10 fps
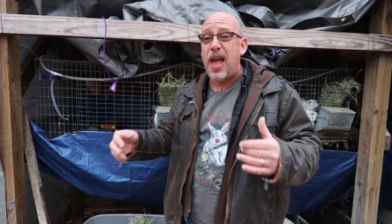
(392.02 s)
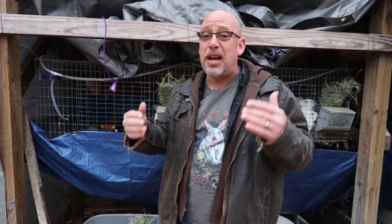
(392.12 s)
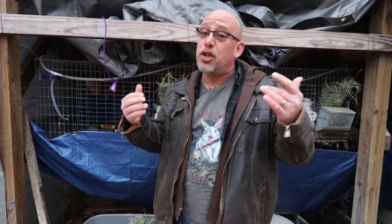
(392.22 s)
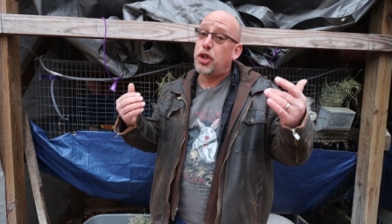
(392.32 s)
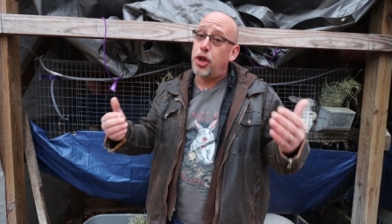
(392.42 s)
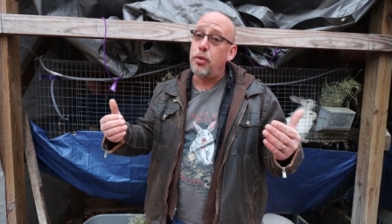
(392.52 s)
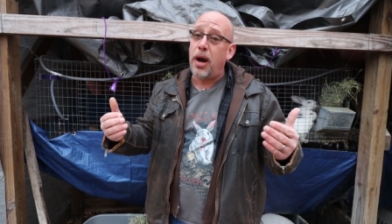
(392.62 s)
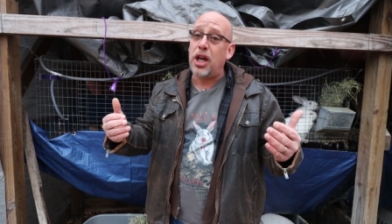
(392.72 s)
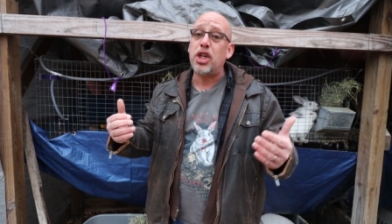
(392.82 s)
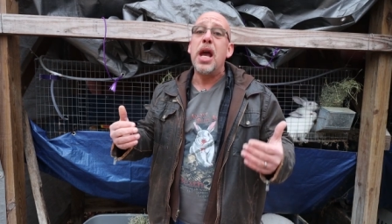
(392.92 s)
than that is too
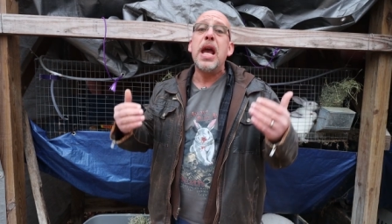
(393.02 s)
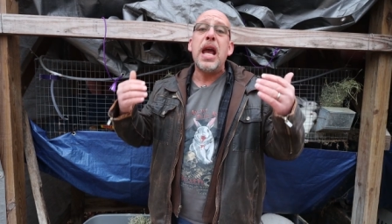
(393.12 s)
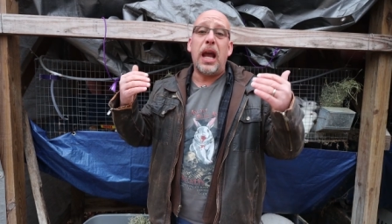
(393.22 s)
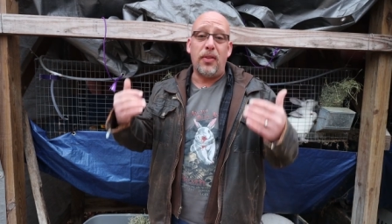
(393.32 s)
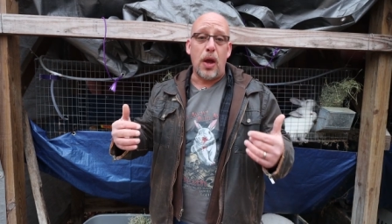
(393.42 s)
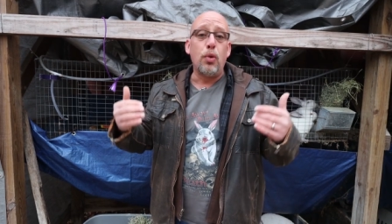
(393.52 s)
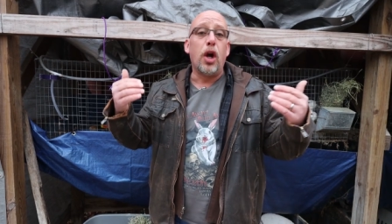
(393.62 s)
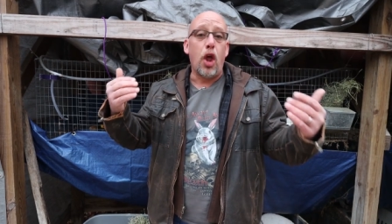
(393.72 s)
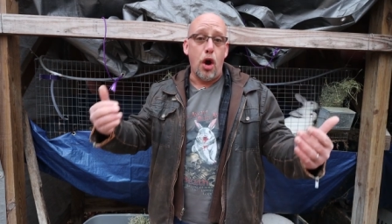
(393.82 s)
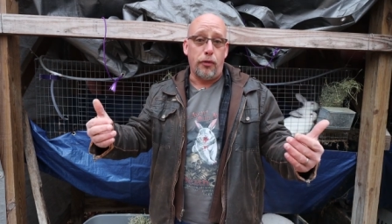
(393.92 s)
much and they
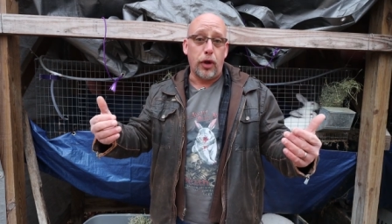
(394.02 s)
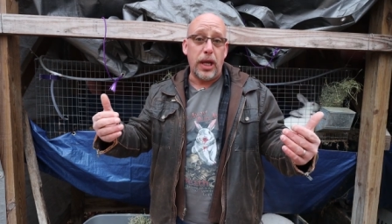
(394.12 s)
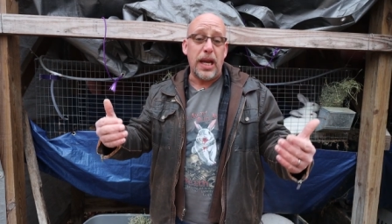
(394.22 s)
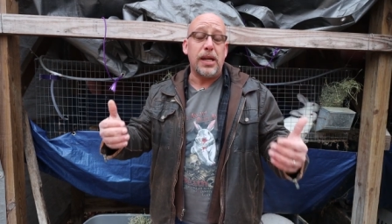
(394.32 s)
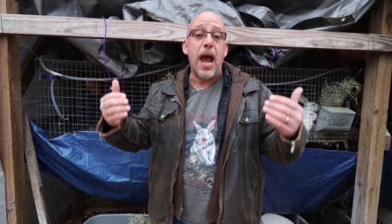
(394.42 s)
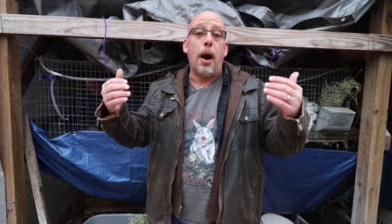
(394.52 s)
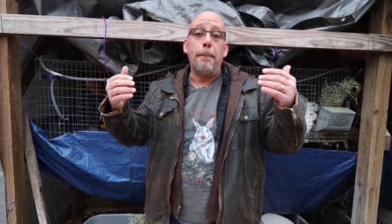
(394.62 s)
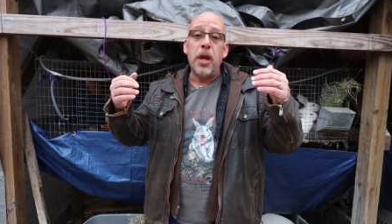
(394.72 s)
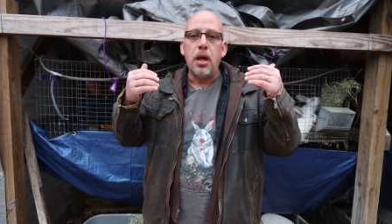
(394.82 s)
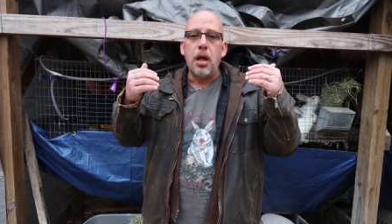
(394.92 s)
will overeat. Now,
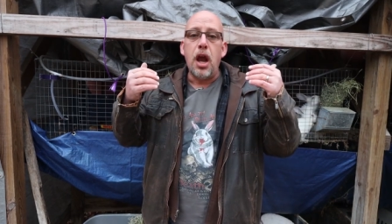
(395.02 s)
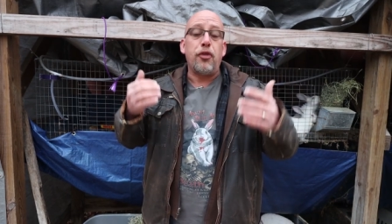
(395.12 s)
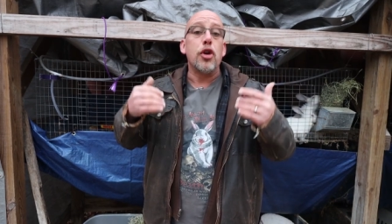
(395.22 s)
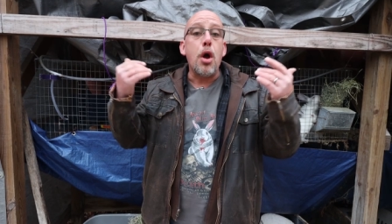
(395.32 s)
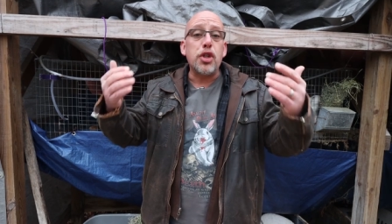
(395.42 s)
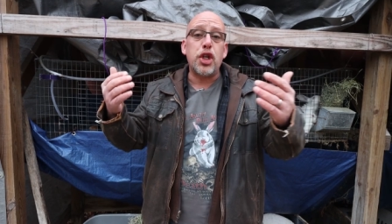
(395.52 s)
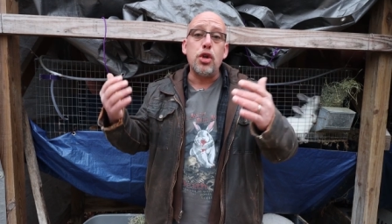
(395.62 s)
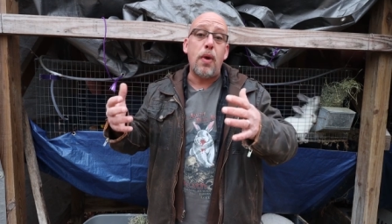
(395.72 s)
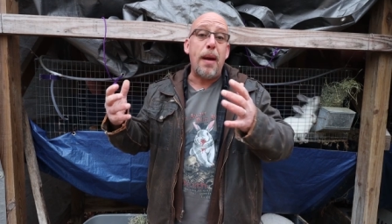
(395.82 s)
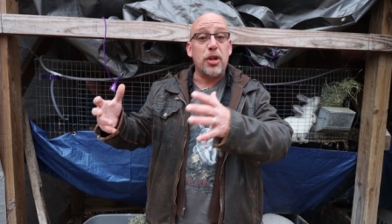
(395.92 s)
if you're noticing
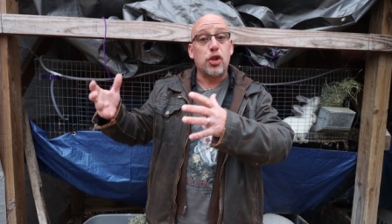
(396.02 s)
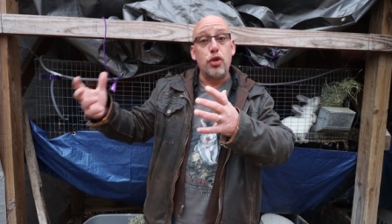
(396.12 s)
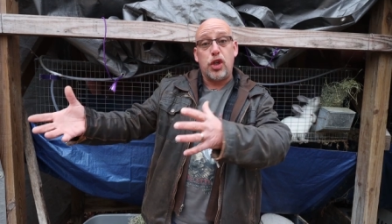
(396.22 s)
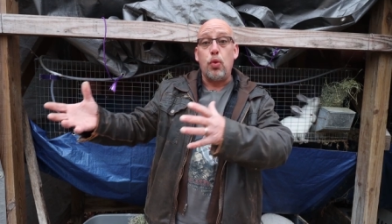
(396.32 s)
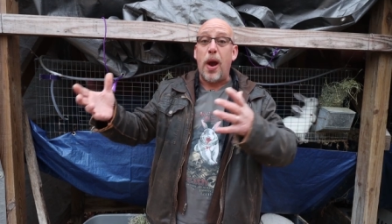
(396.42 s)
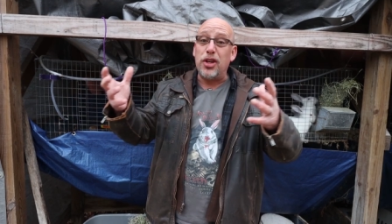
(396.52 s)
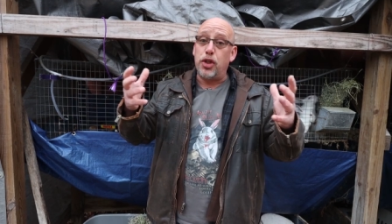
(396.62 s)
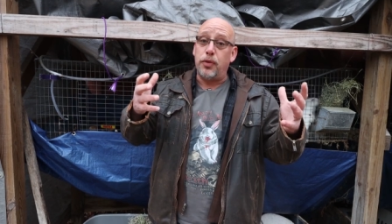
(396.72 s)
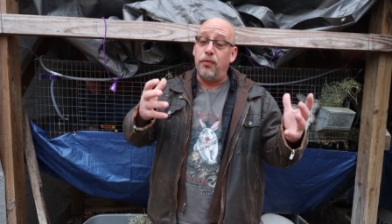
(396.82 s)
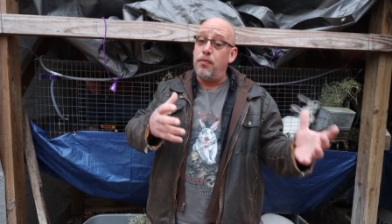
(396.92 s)
your rabbit is losing weight
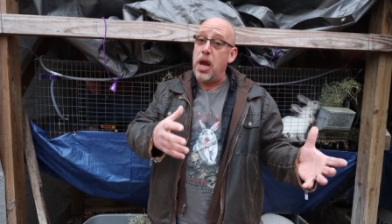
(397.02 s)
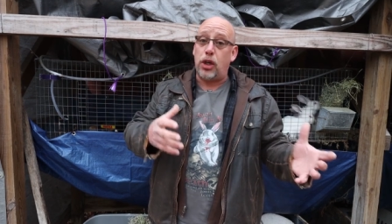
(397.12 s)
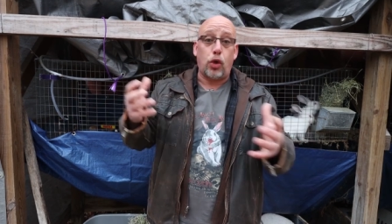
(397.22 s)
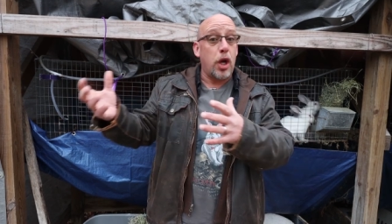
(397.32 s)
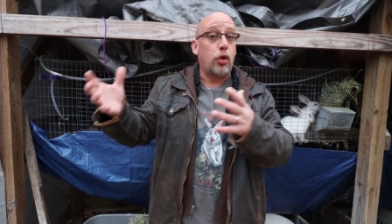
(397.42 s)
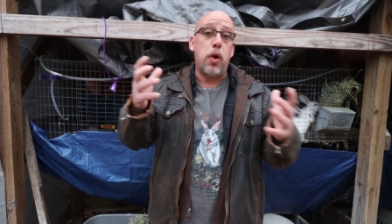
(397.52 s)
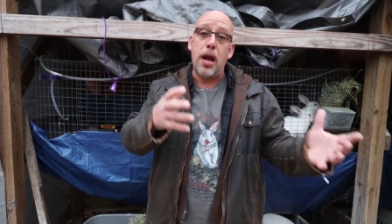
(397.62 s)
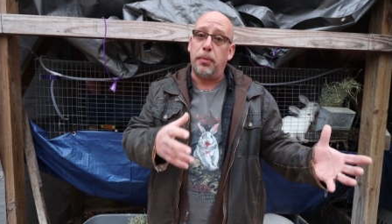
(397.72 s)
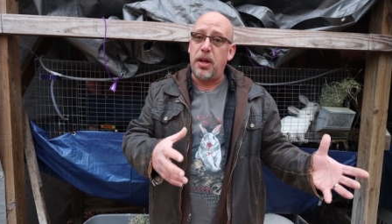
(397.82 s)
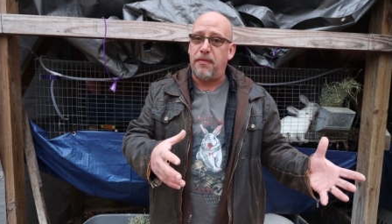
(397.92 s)

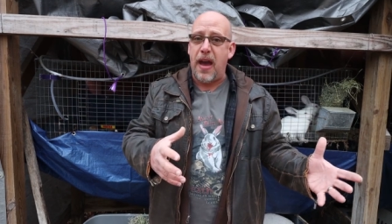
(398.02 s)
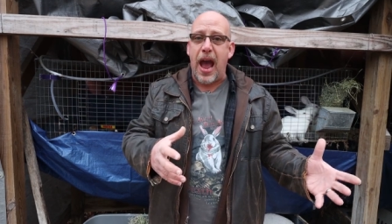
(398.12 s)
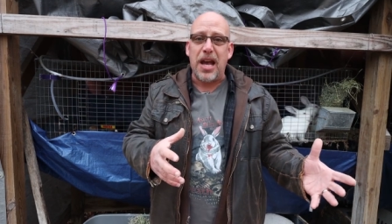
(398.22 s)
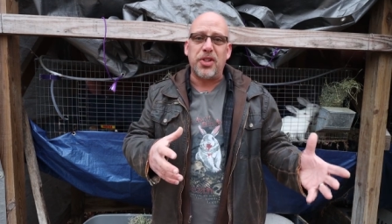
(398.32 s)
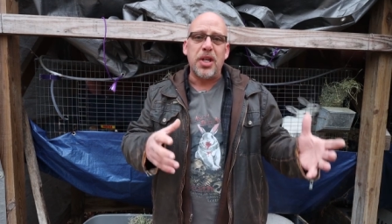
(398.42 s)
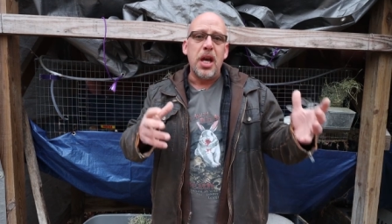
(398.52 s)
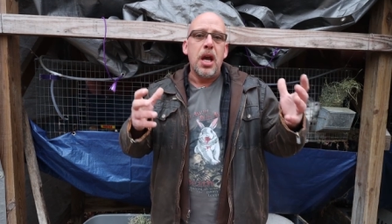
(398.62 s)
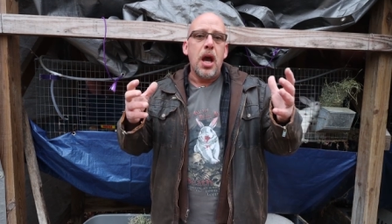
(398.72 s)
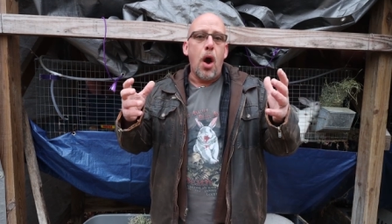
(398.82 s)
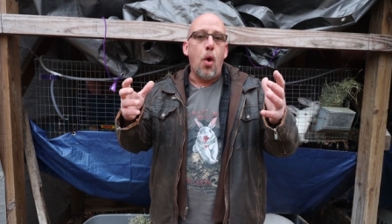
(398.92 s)
incredibly fast,
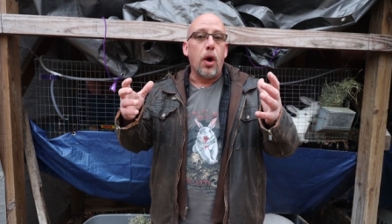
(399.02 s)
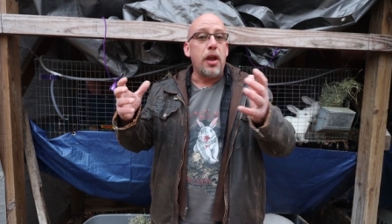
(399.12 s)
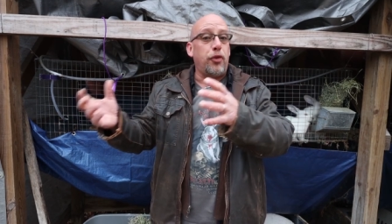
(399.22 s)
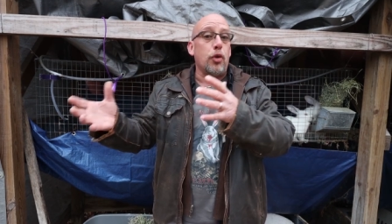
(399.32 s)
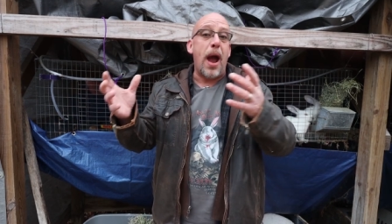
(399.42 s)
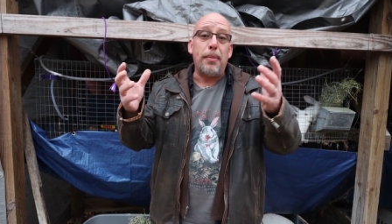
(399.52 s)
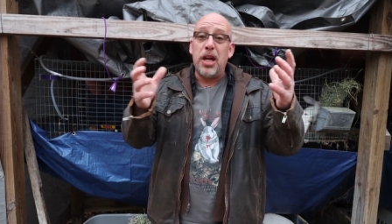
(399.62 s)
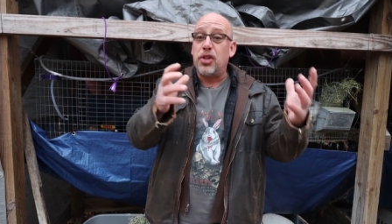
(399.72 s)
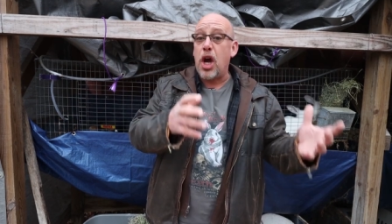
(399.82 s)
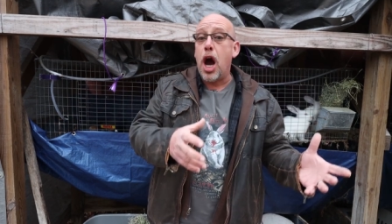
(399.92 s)
or if your
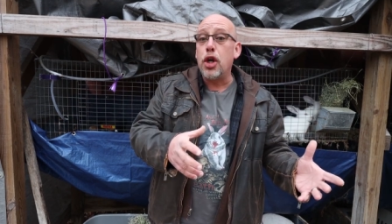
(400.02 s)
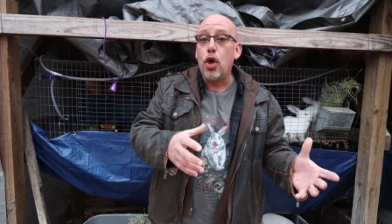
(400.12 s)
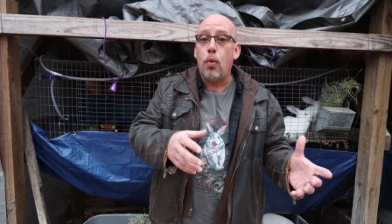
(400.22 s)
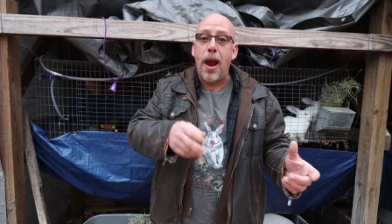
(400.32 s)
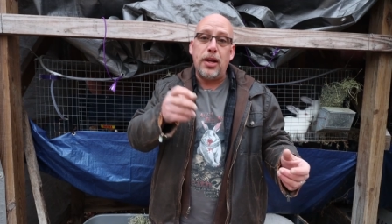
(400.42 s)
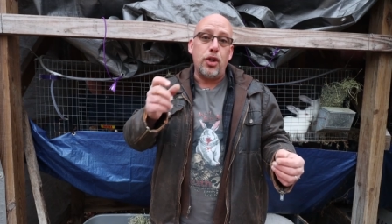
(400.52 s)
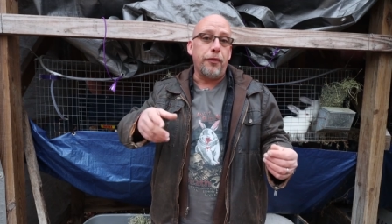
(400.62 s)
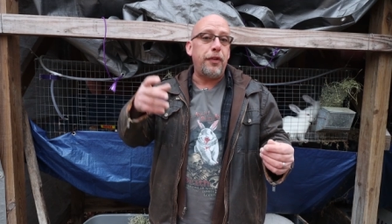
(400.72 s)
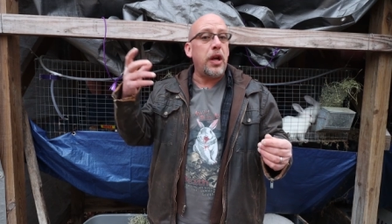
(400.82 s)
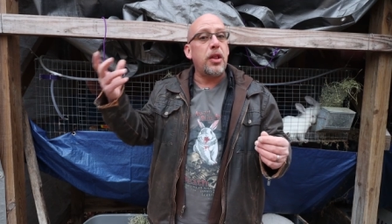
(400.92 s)
rabbit is underweight,
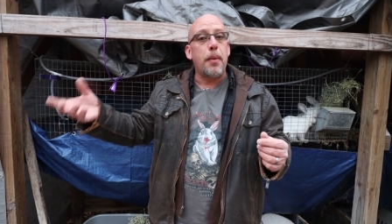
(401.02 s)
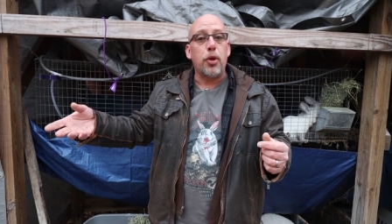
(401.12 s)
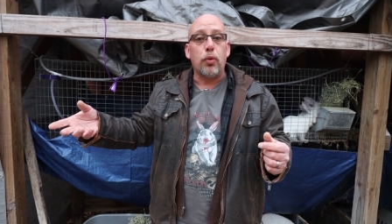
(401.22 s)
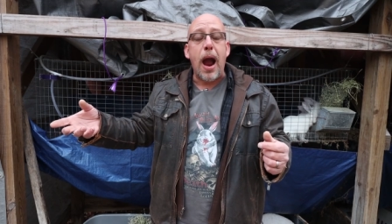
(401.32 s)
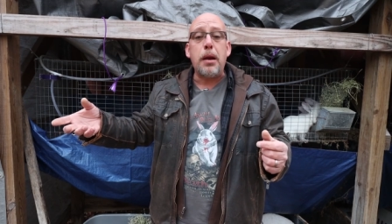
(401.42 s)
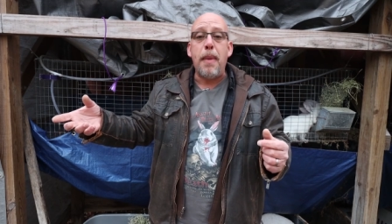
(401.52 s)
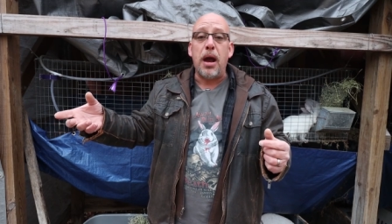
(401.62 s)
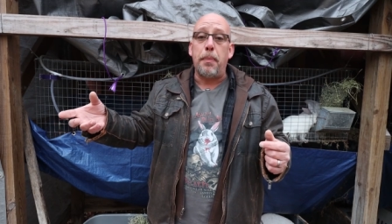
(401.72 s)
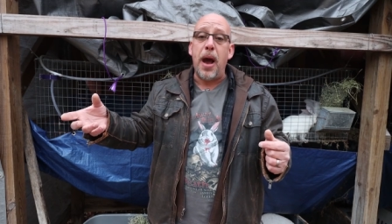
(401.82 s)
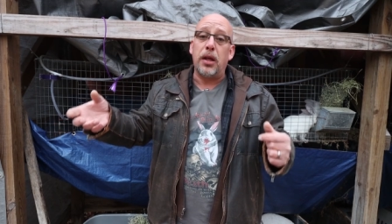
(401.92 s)
you're feeding them the right
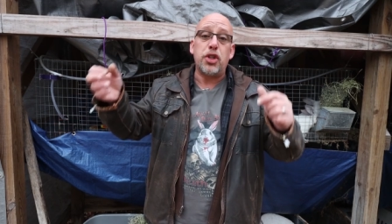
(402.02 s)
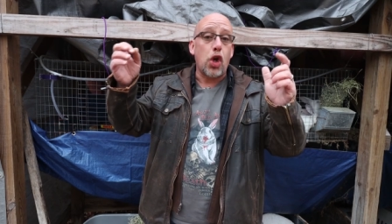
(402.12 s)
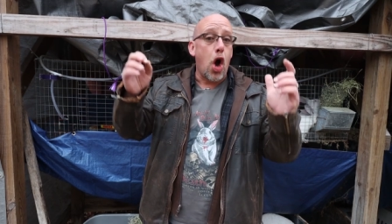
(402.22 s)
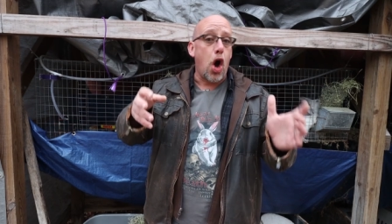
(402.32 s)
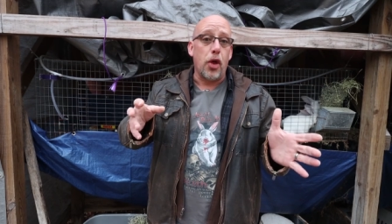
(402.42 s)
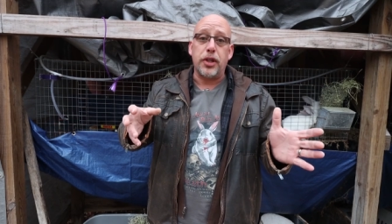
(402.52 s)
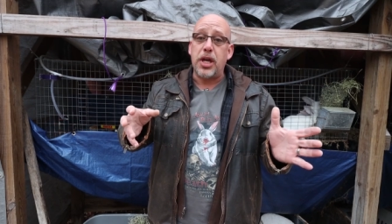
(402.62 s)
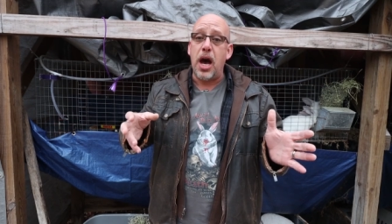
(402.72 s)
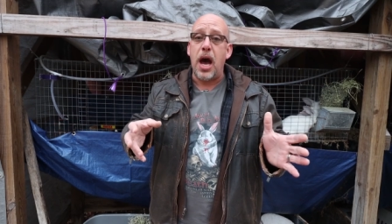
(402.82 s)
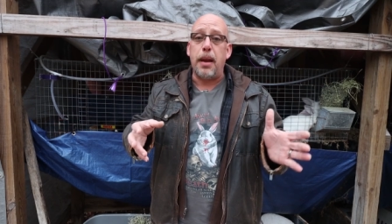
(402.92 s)
amount of pellets all the
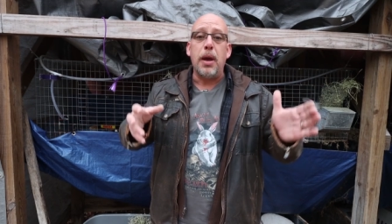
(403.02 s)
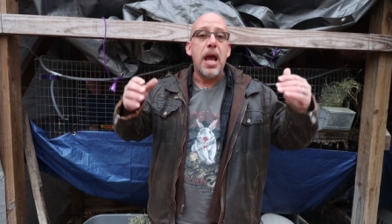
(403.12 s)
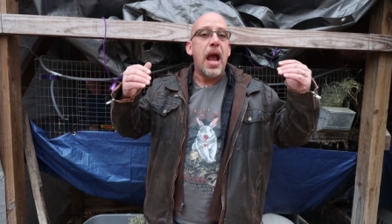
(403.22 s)
time